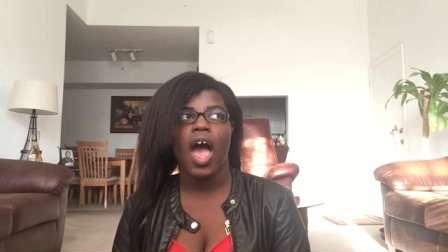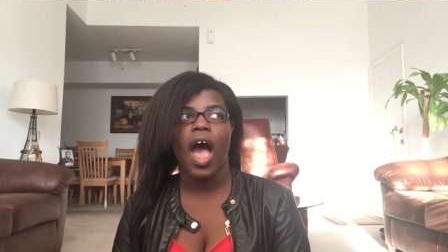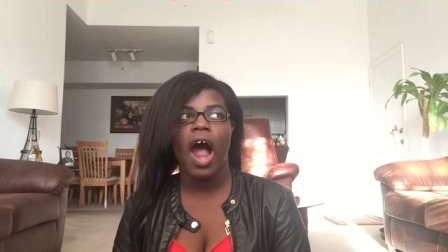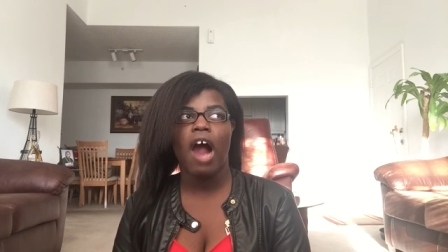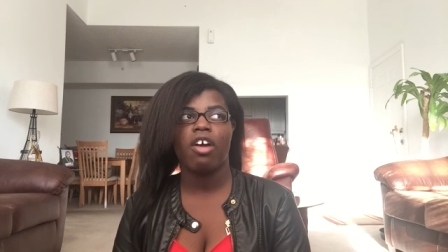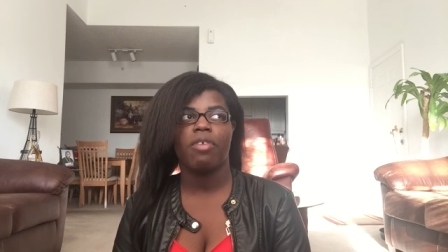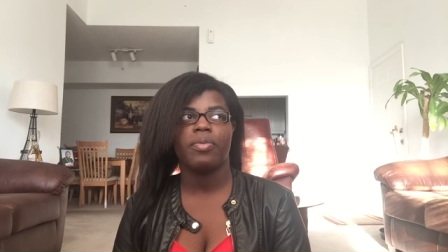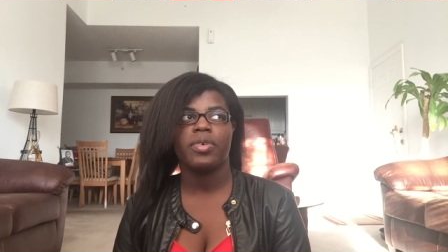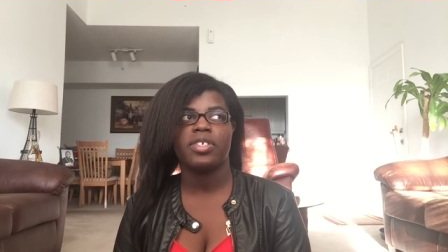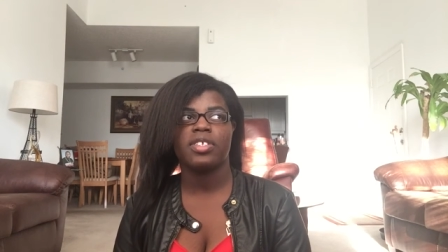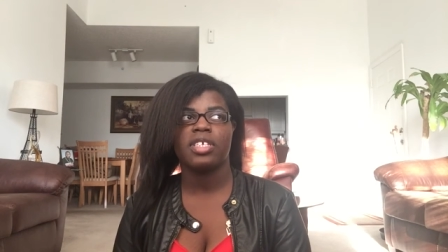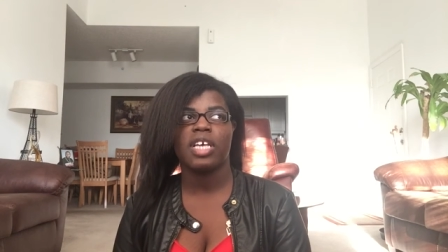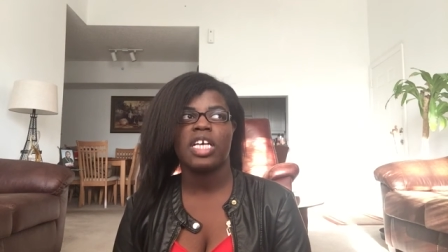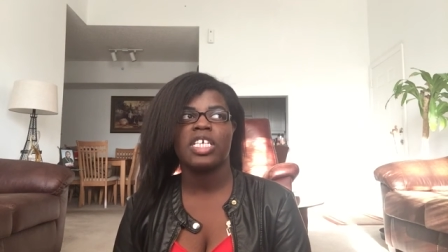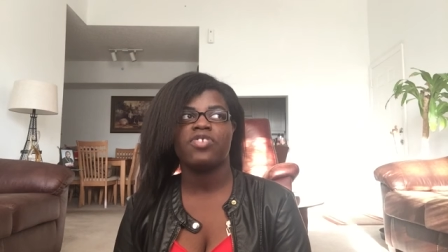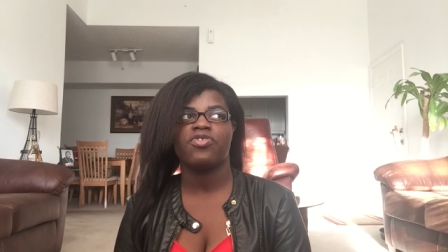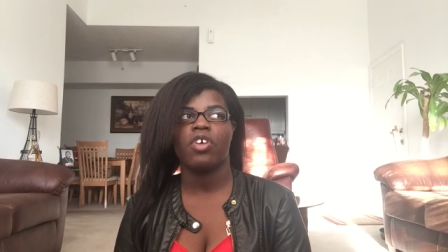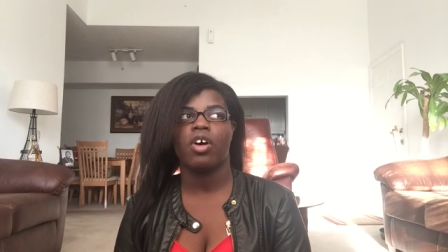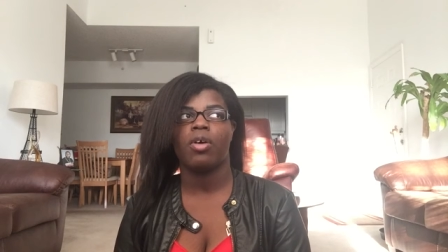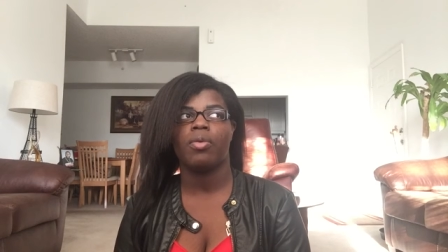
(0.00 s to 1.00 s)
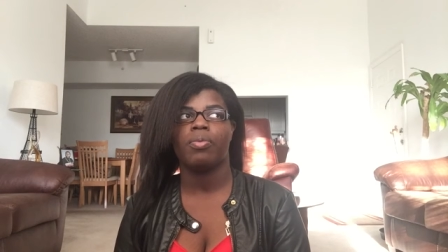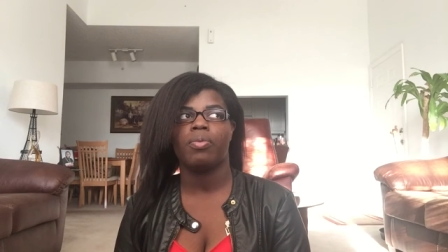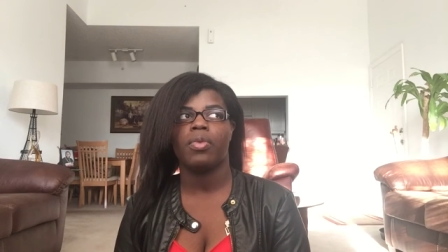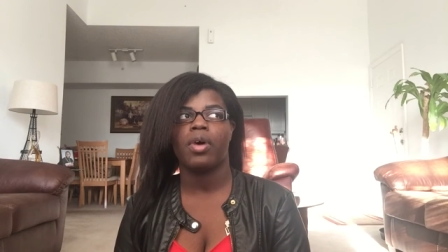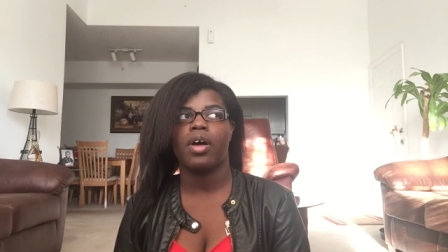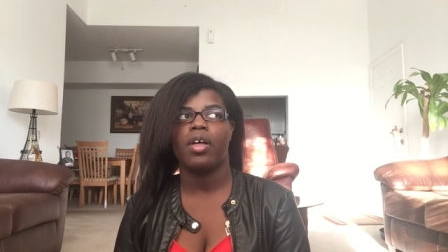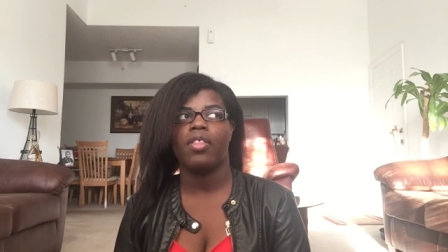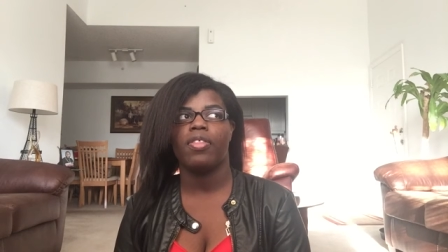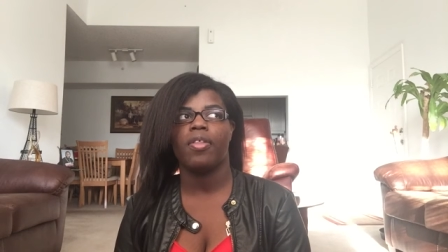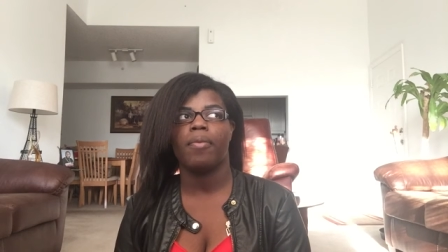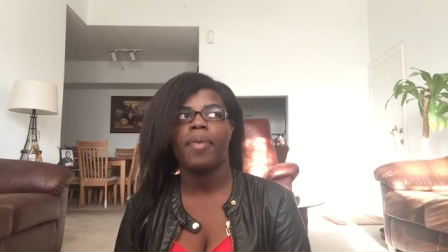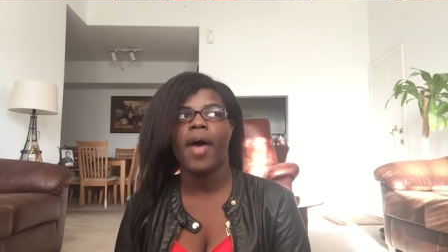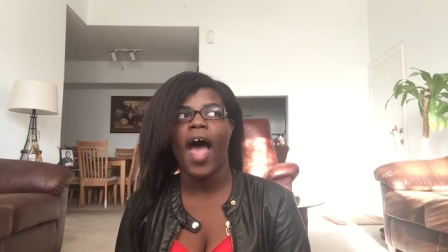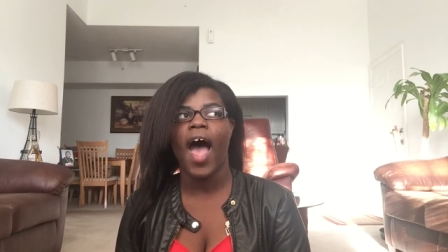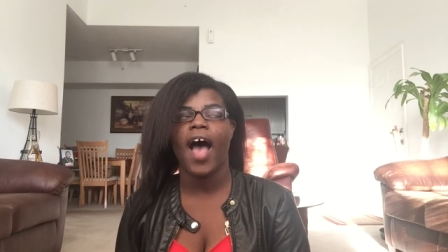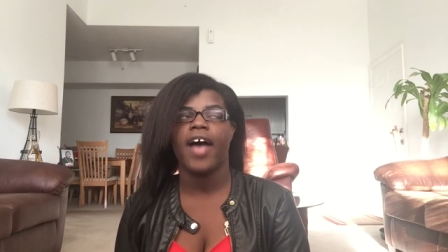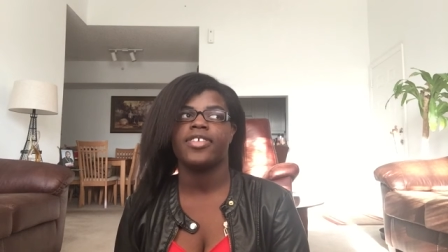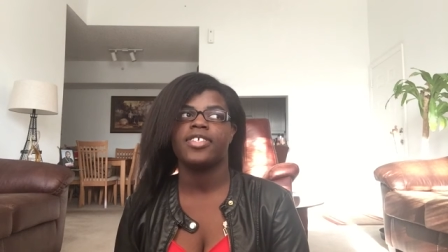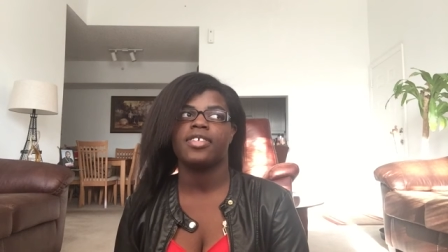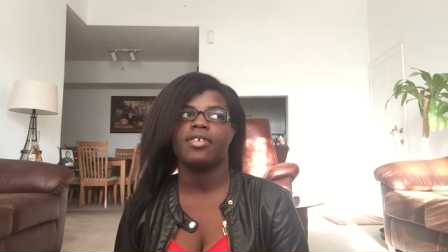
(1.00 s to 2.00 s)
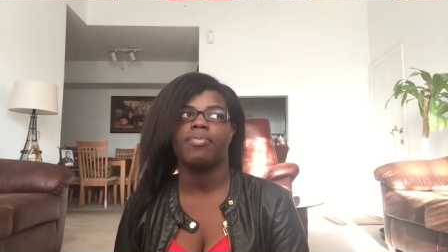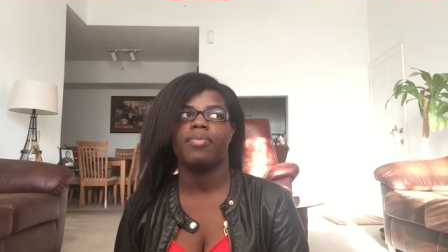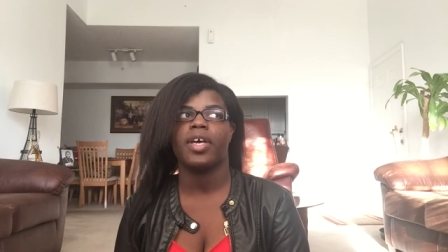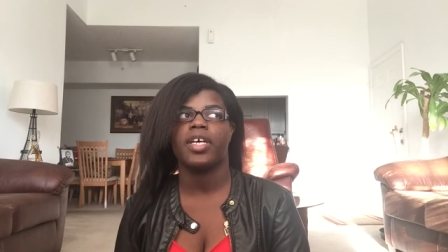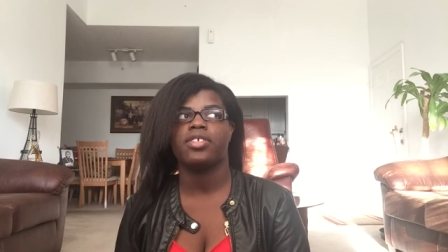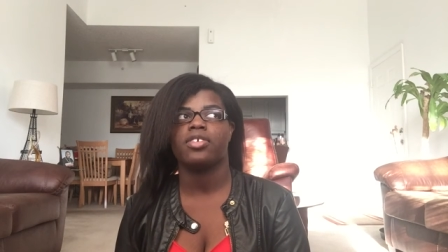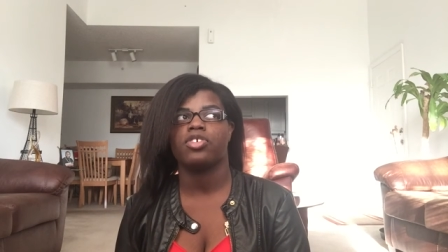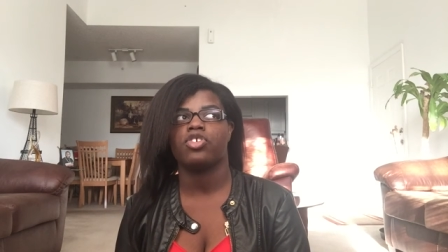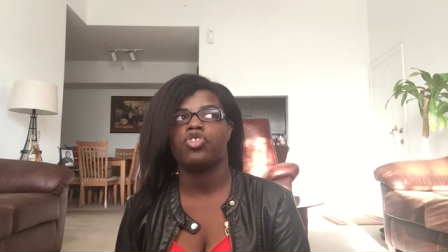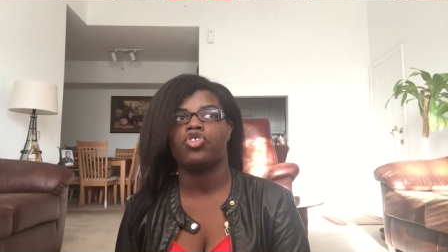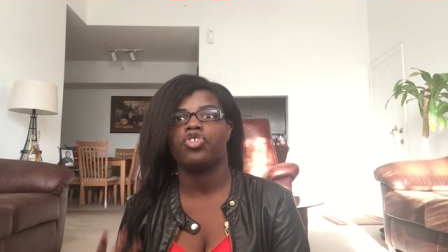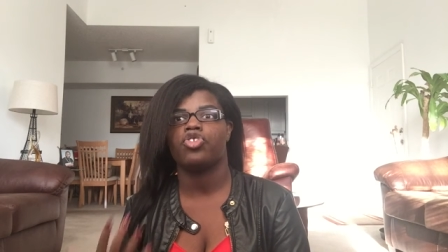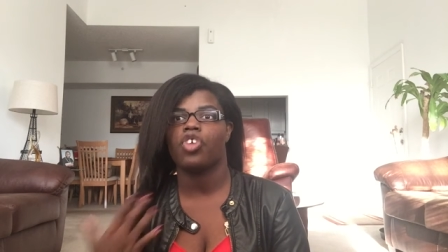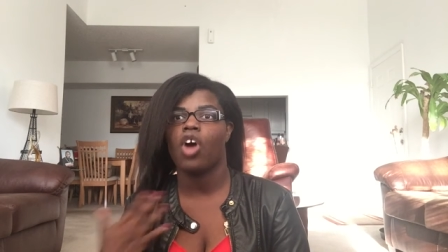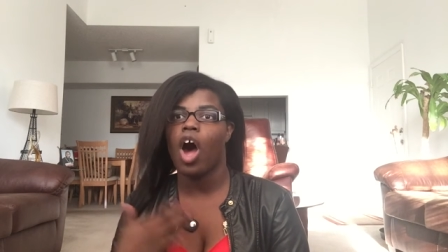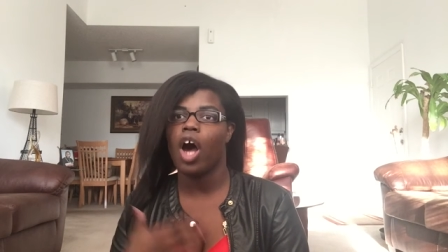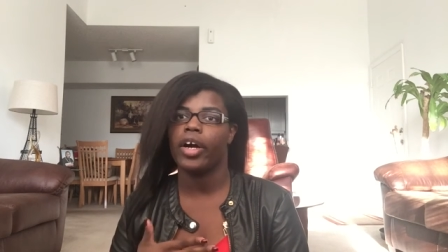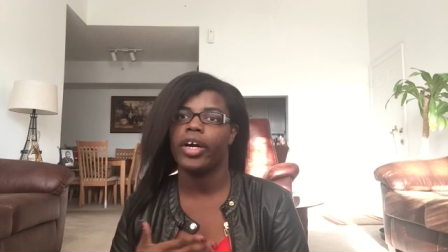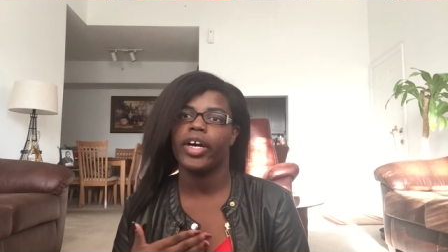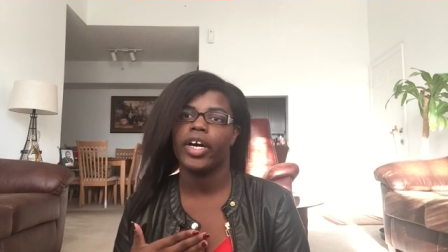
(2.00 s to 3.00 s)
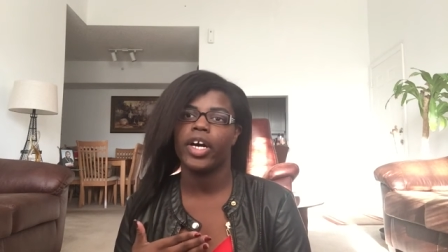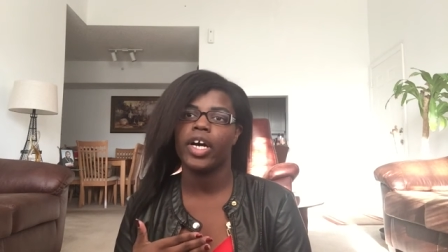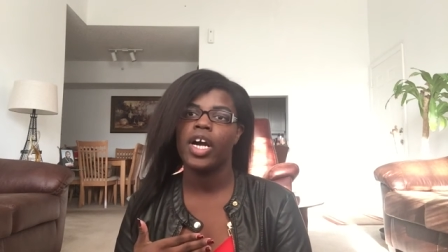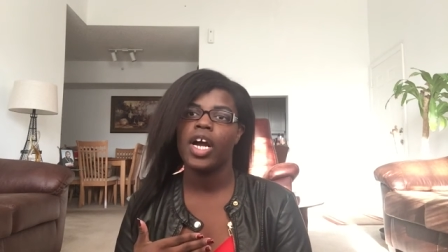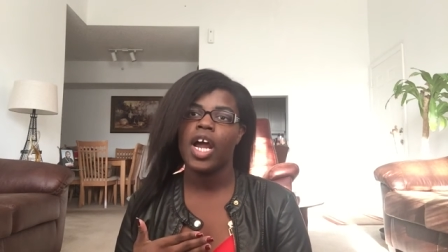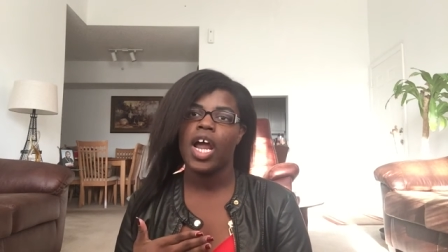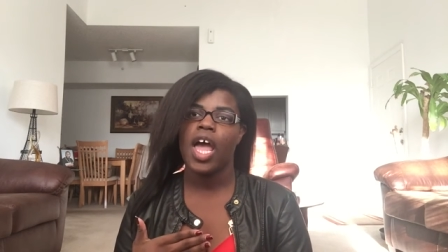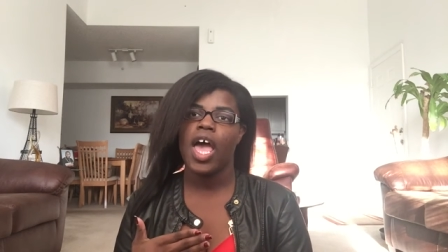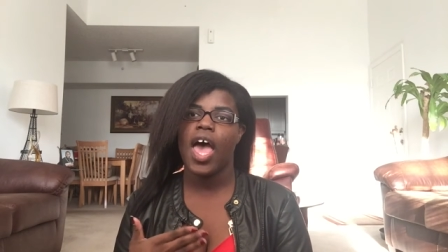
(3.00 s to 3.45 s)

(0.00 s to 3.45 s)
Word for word: our mistakes from the past, it makes us stronger,